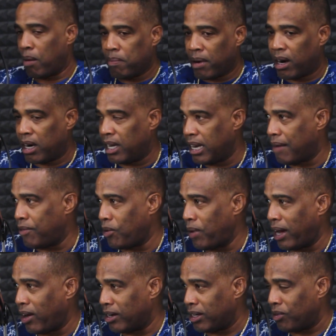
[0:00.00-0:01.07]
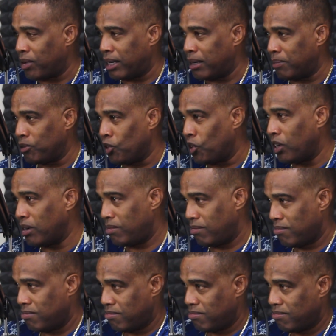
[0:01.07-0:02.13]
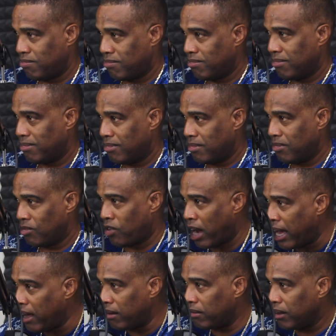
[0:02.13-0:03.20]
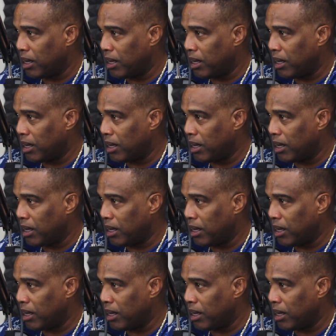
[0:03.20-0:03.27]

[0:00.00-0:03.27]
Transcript: But Marley never went on a rhythm though, right?